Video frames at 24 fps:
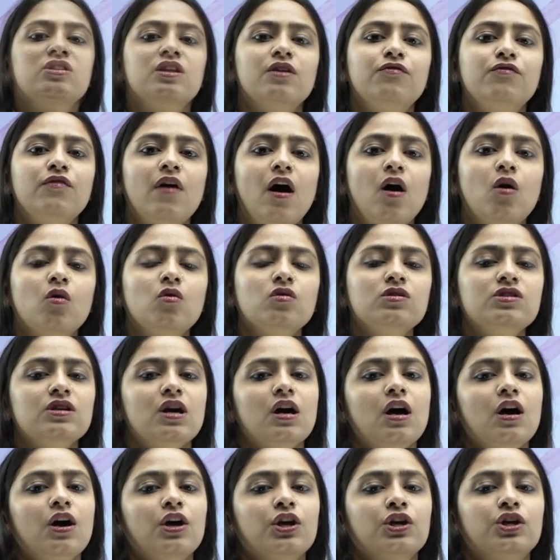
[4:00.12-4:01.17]
they found
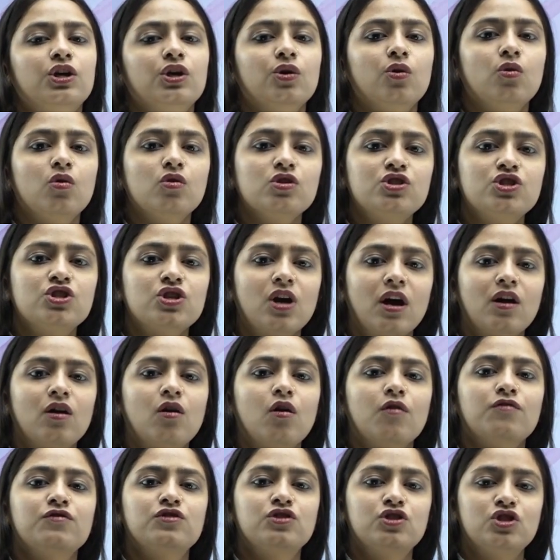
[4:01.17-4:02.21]
huge chunk
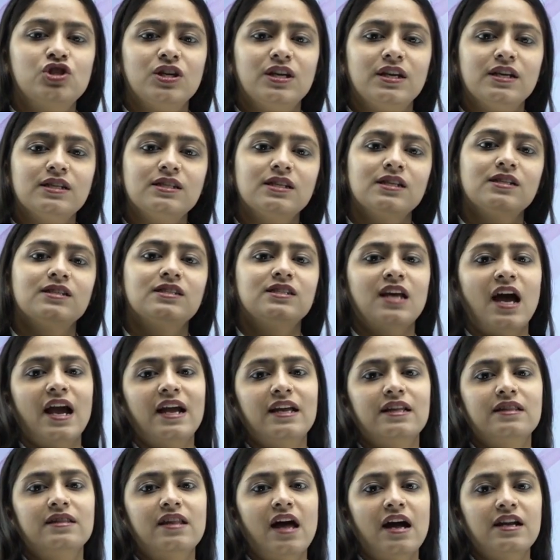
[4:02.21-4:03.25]
of cheese
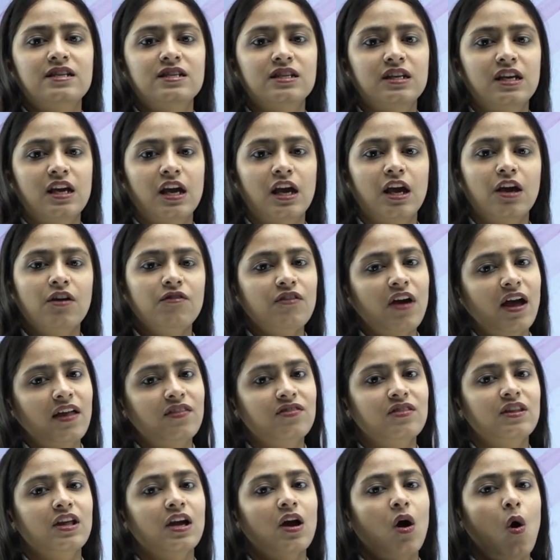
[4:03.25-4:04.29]
inside that cave
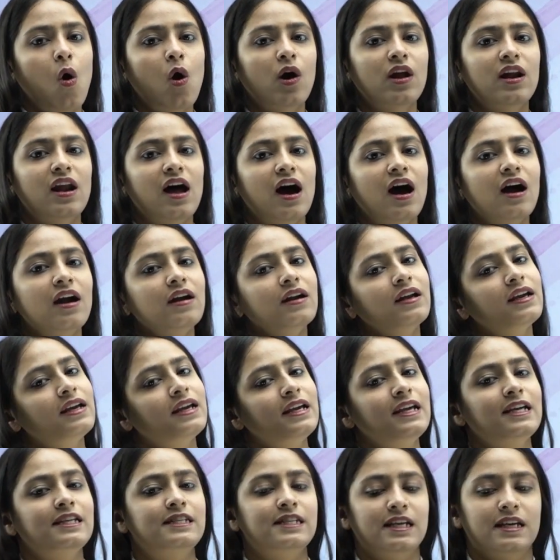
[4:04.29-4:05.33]
and they all are
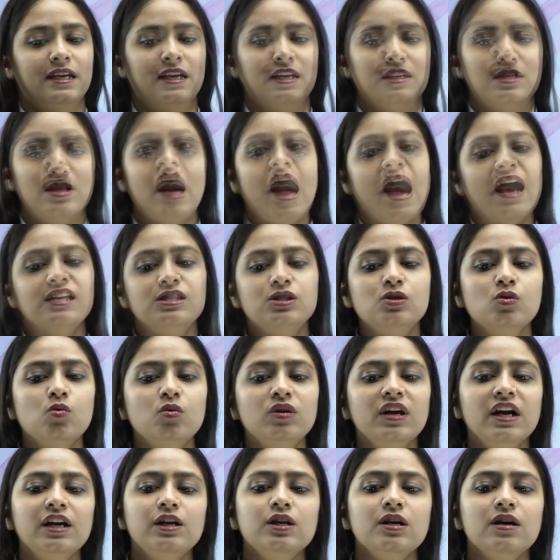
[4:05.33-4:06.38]
eating it. As
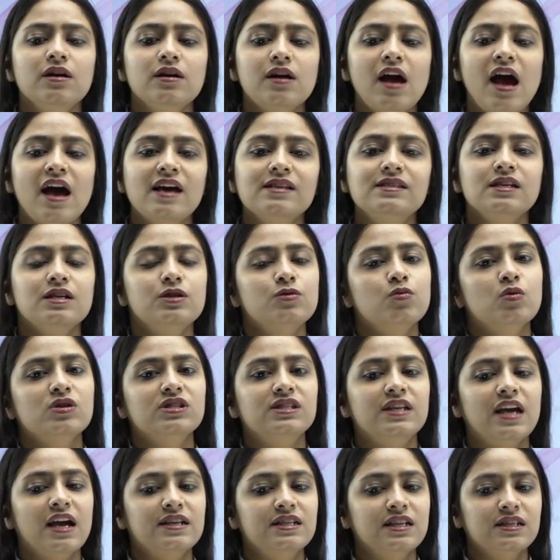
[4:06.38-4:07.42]
soon as it
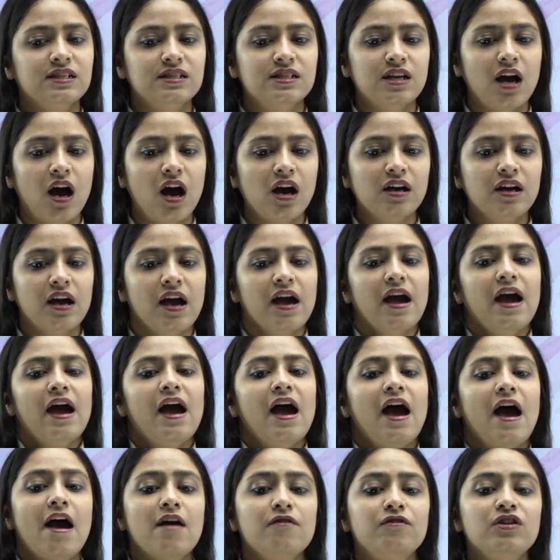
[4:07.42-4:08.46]
was getting dark,
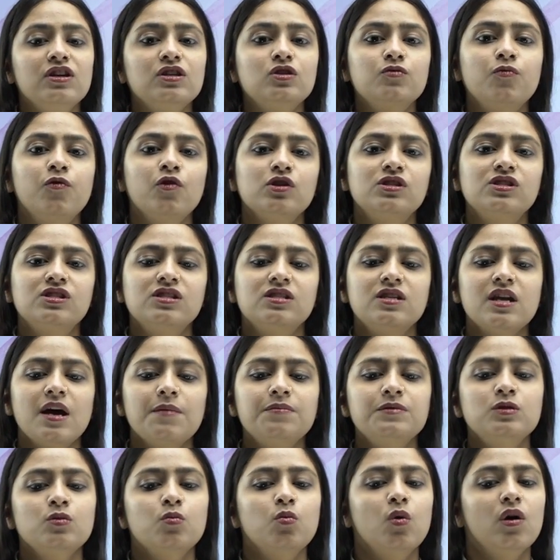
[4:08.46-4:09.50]
heavy
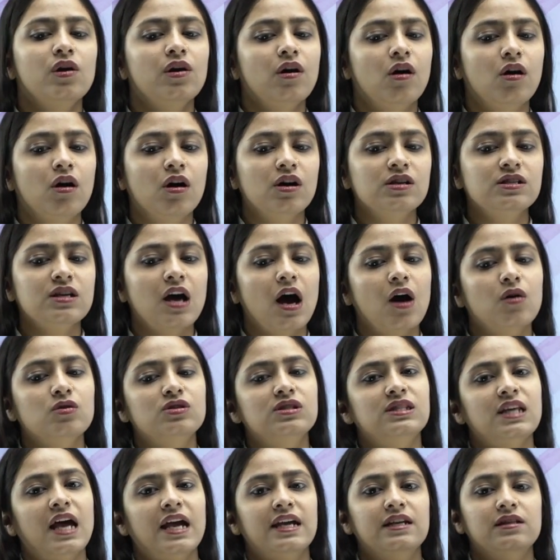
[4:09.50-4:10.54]
footsteps were heard
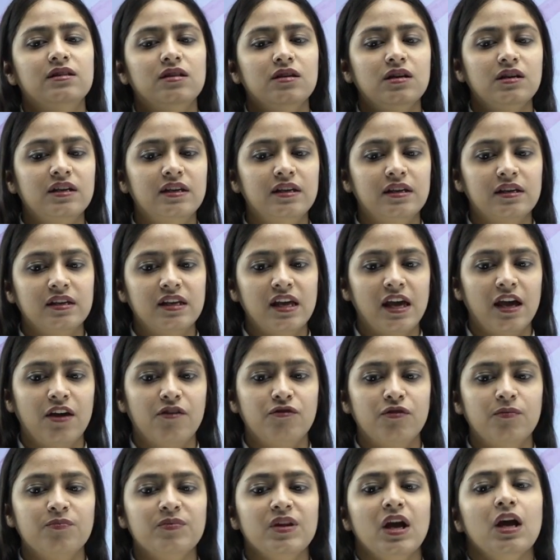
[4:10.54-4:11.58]
outside the
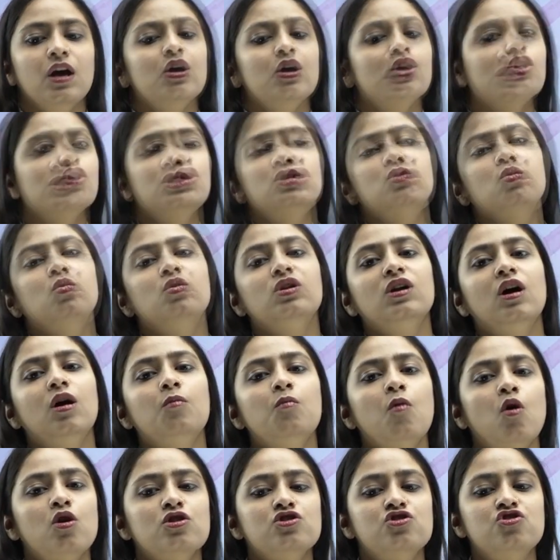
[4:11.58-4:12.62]
cave. Soon a
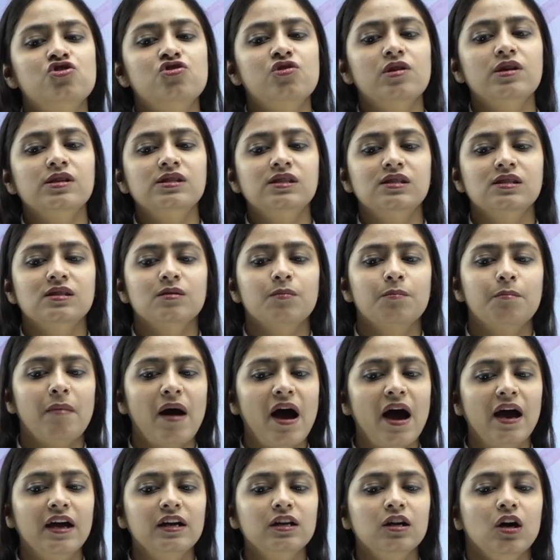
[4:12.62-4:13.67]
monstrous
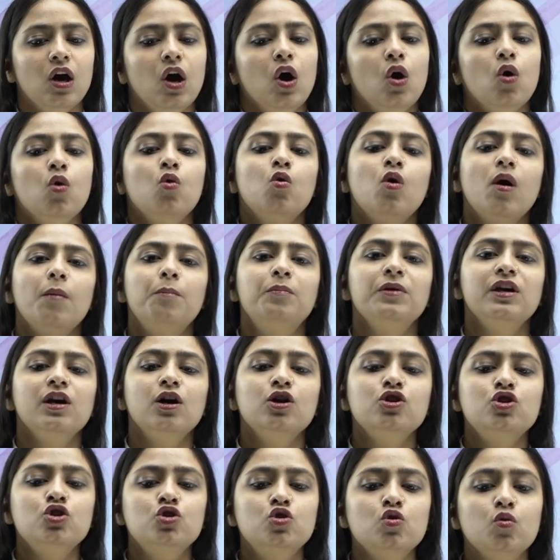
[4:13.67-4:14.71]
man who
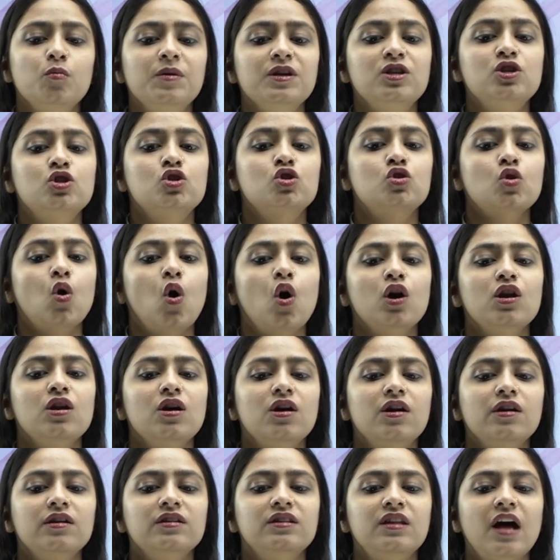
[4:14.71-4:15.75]
appeared to be
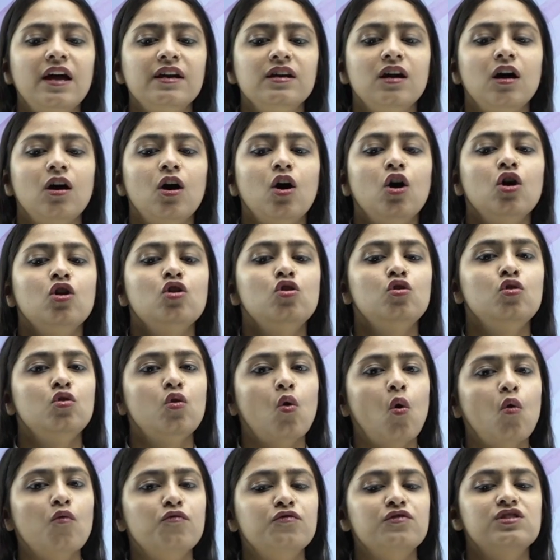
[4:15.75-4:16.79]
taller than a
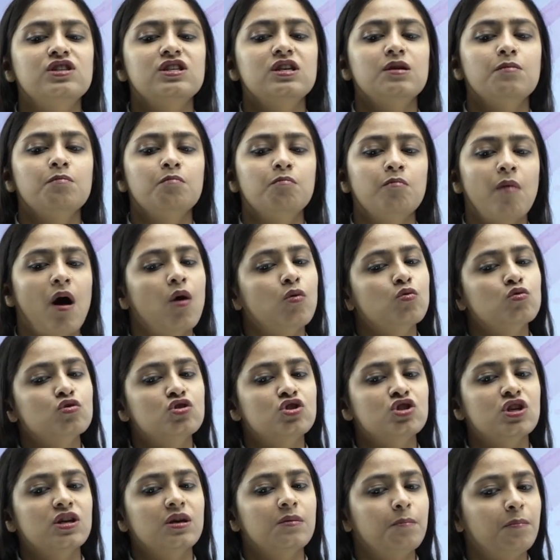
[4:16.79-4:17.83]
lofty
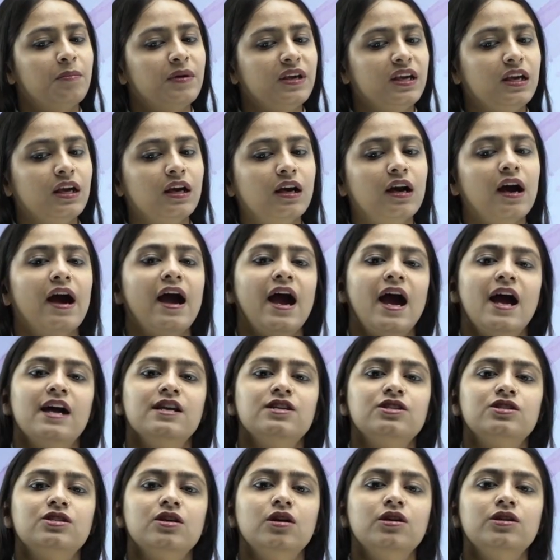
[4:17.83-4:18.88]
mountain peak
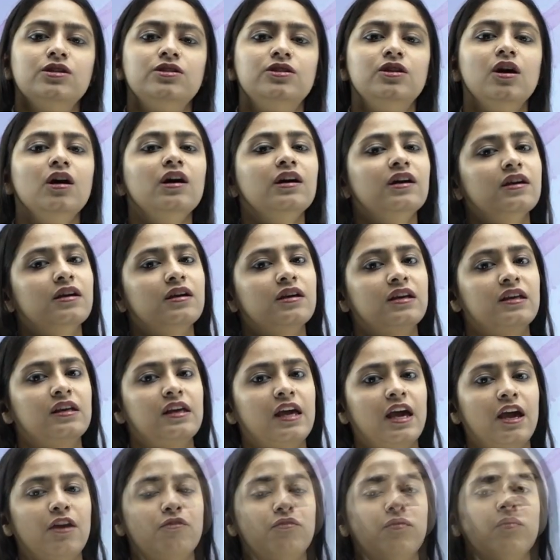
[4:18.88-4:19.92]
entered the
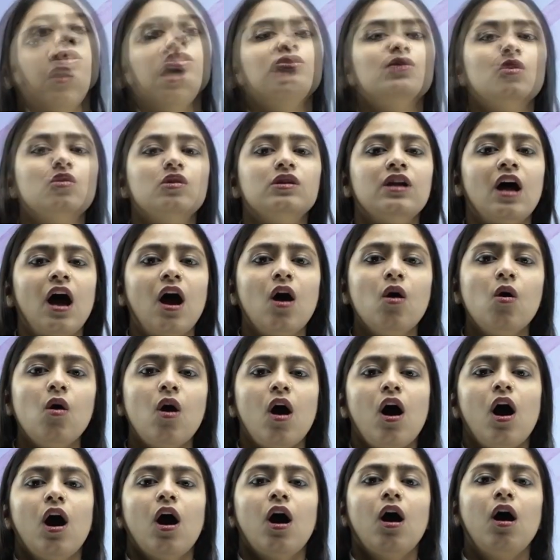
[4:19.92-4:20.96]
cave. So now
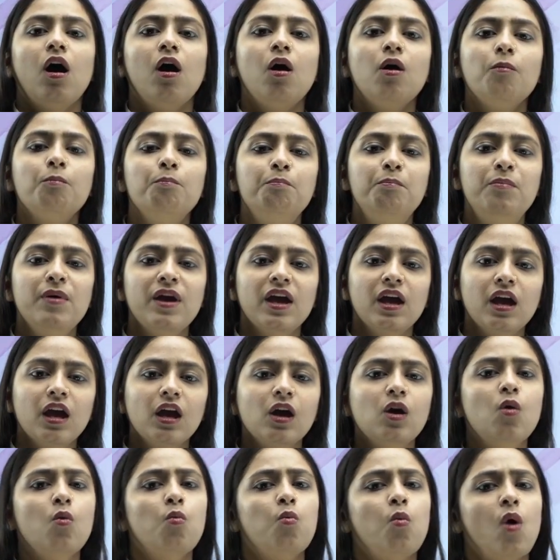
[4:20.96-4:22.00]
a
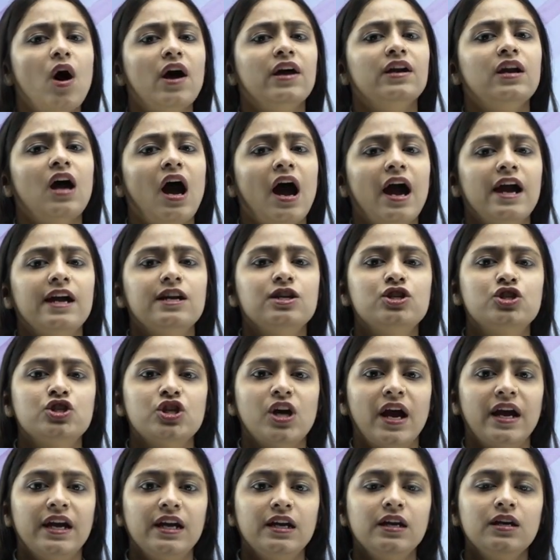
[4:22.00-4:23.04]
big one-eyed
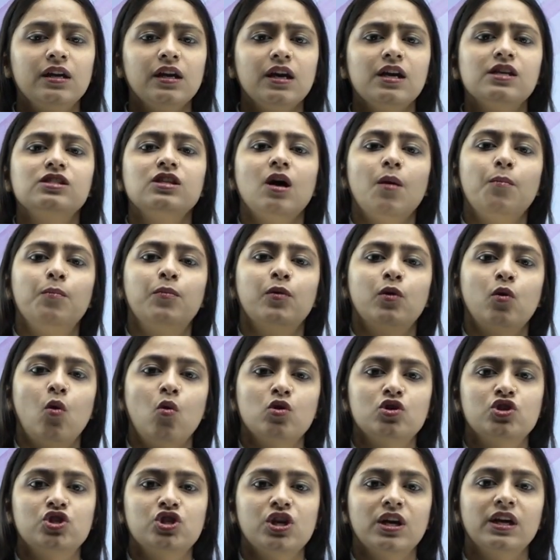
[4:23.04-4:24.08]
giant is
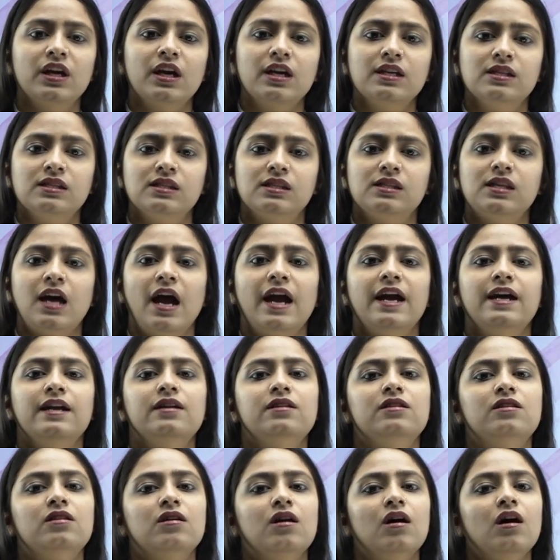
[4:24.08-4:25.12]
approaching
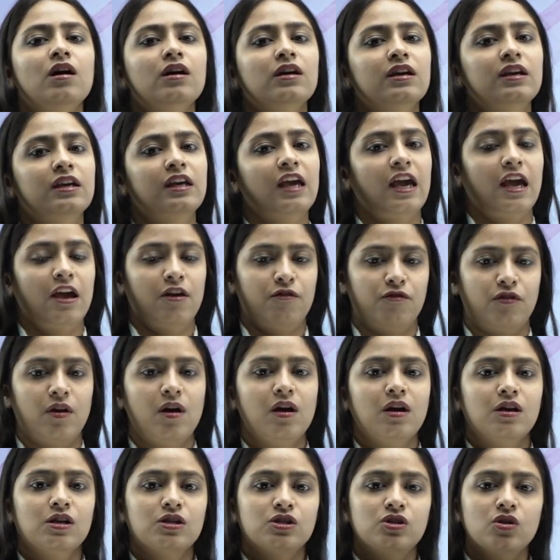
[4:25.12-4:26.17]
inside the cave.
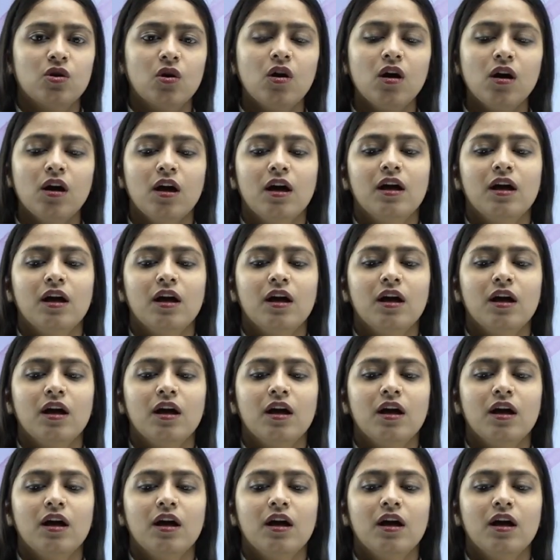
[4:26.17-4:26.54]
So